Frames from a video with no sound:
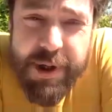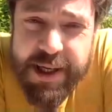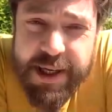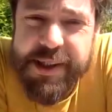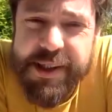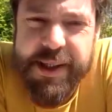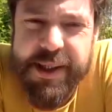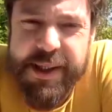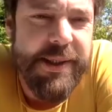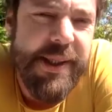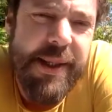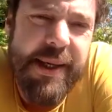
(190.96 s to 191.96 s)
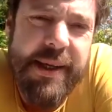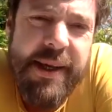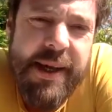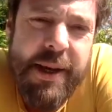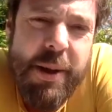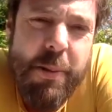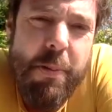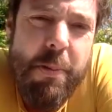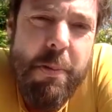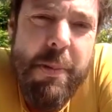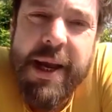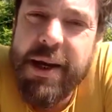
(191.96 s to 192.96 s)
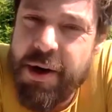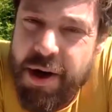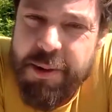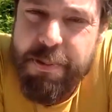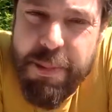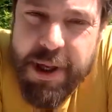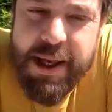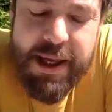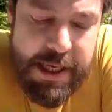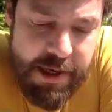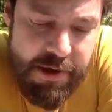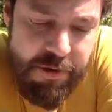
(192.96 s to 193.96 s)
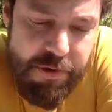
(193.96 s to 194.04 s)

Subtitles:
et cetera, may not be